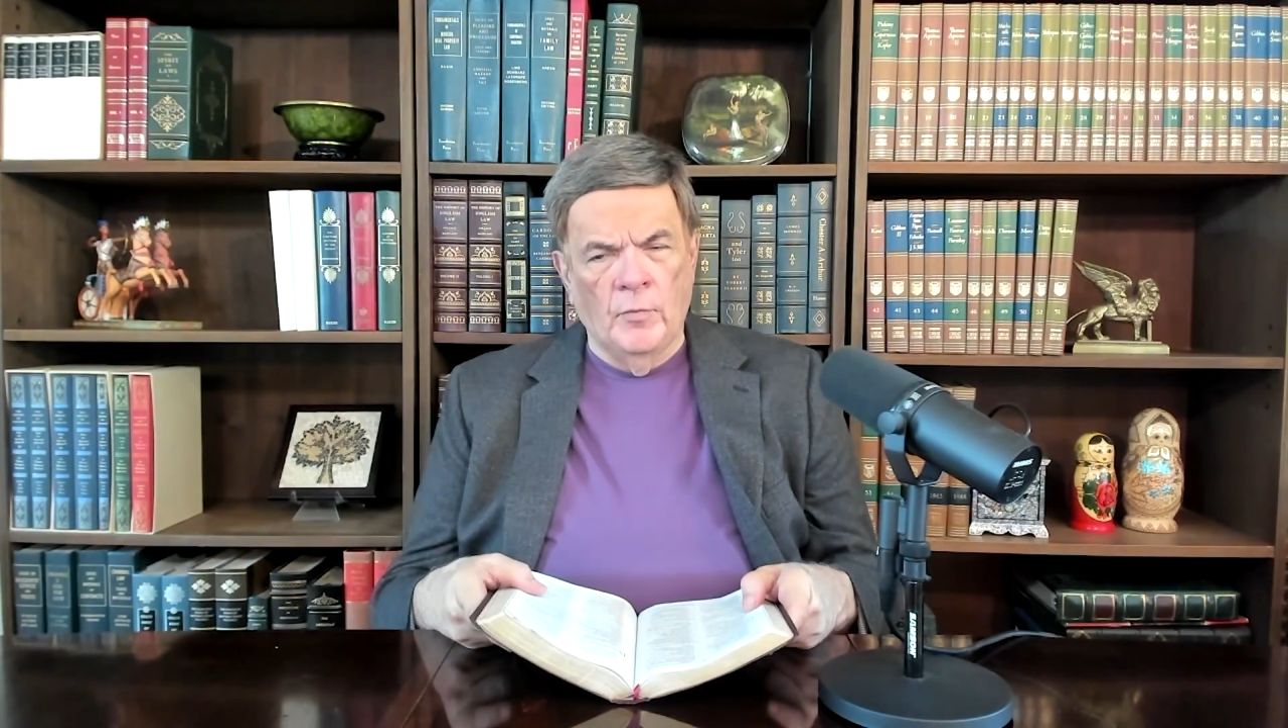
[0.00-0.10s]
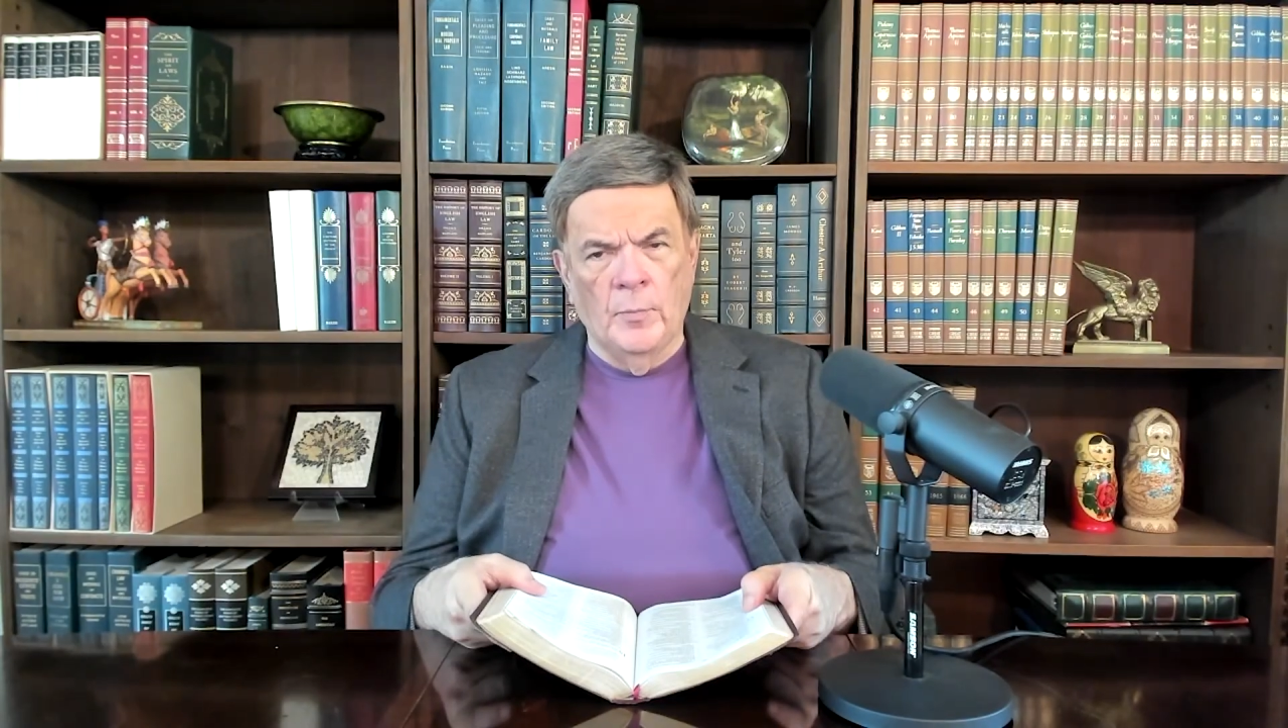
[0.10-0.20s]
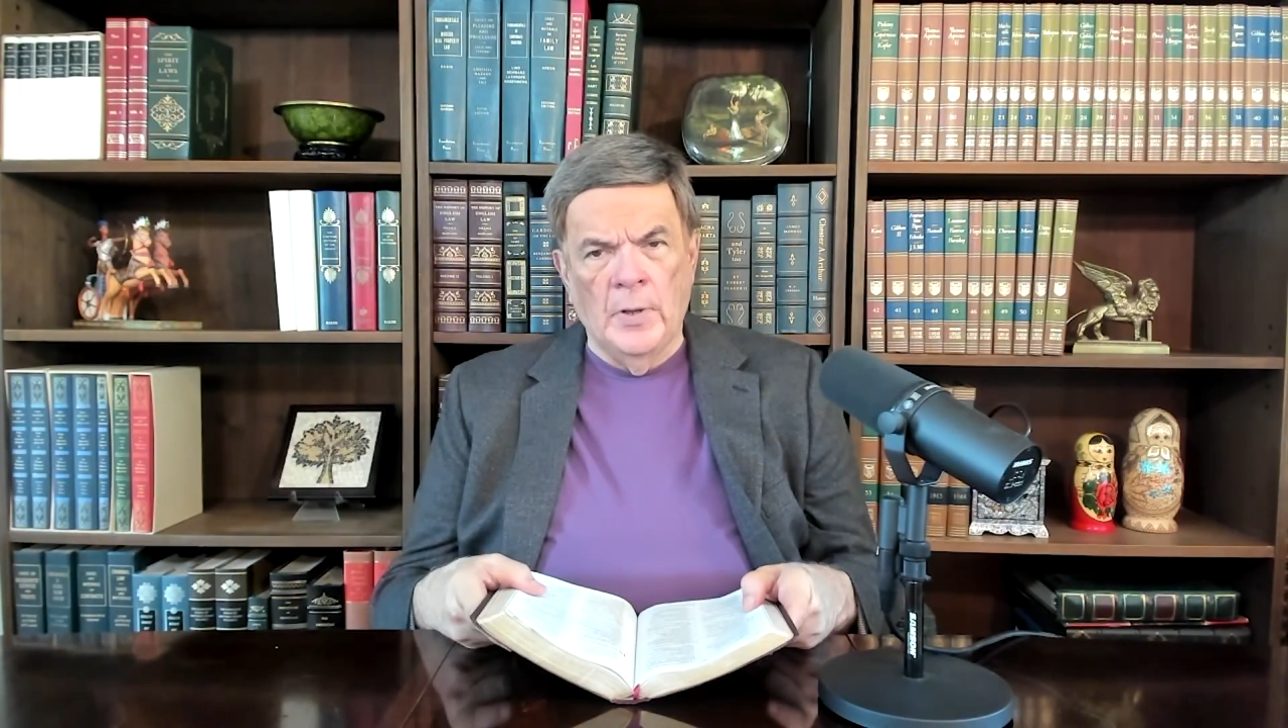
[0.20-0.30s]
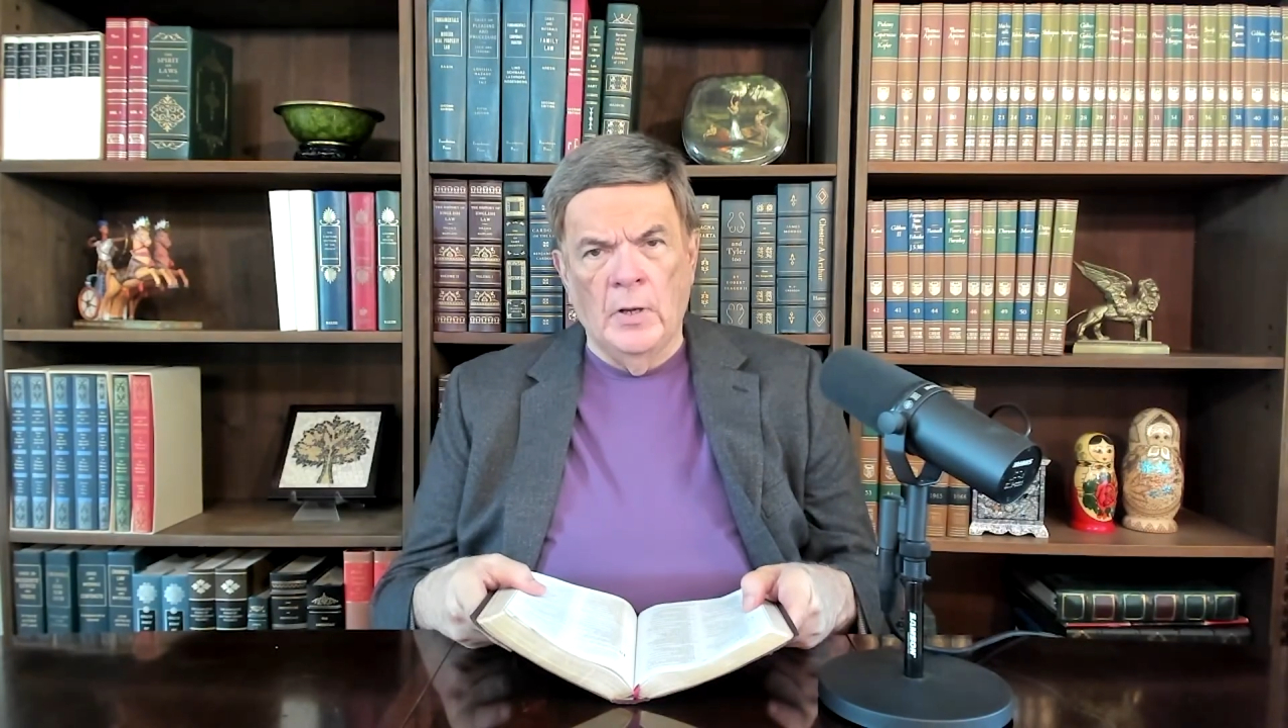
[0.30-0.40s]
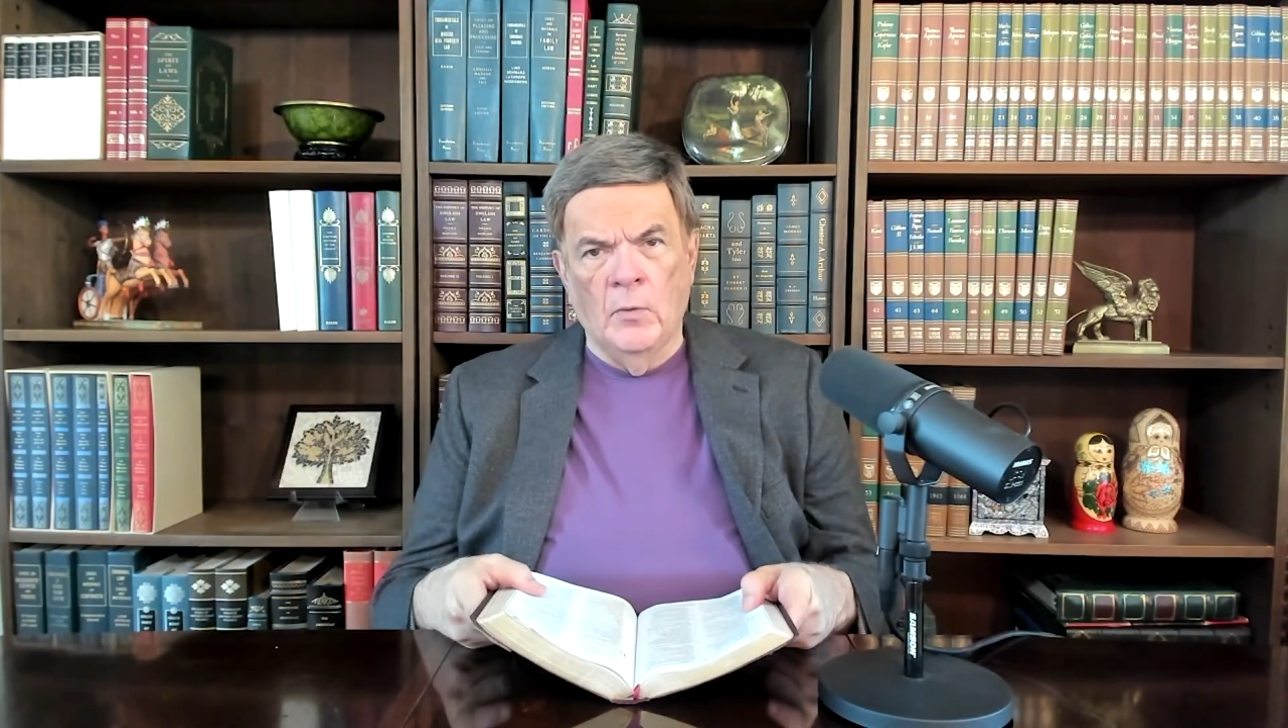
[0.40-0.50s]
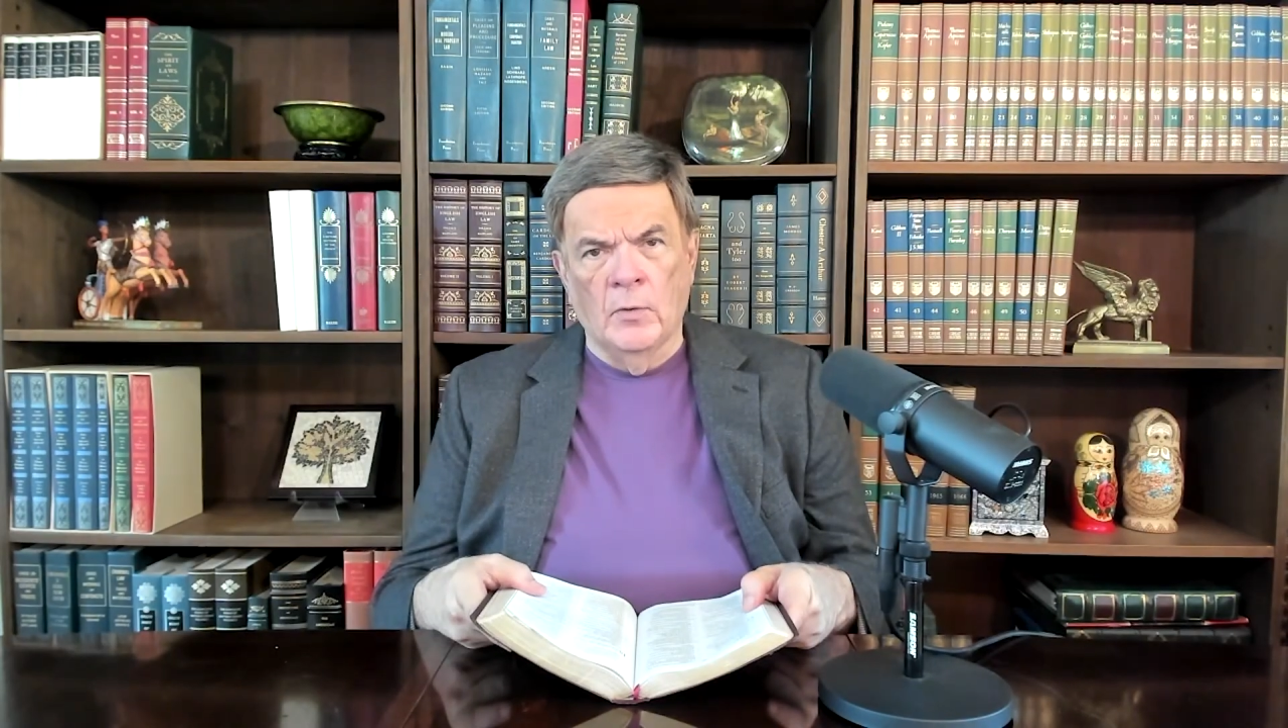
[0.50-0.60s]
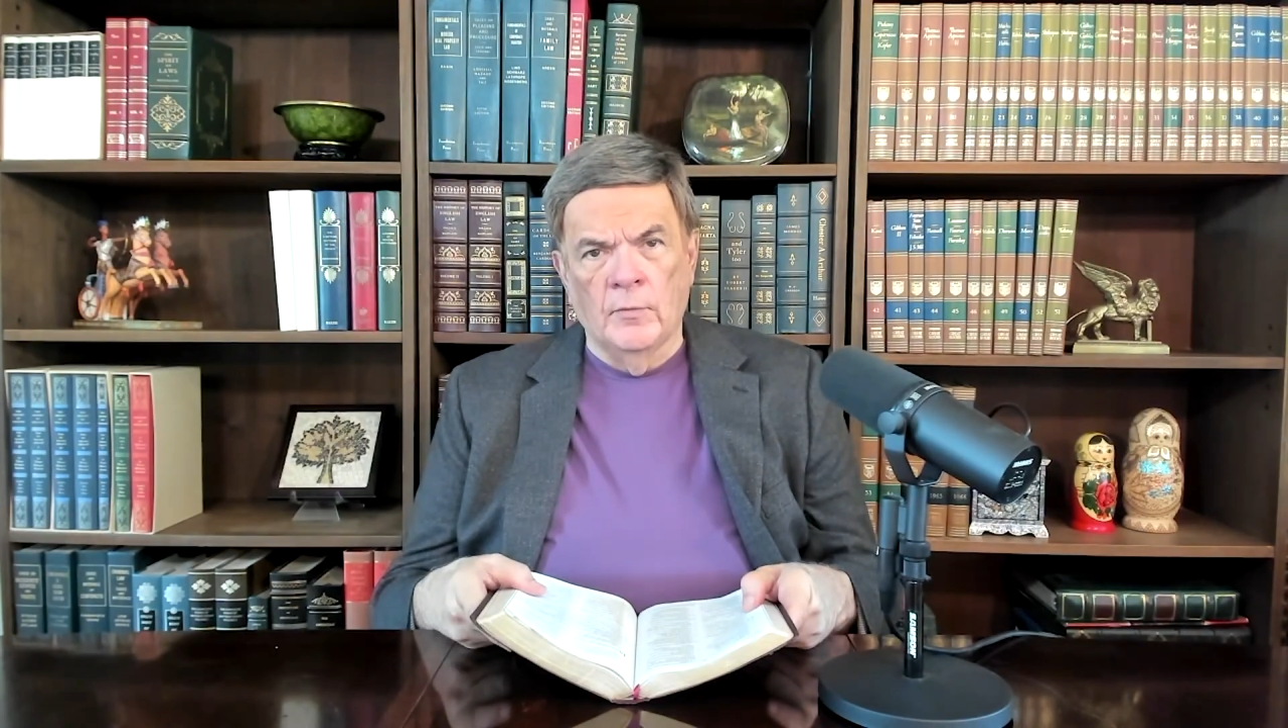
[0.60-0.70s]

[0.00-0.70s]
power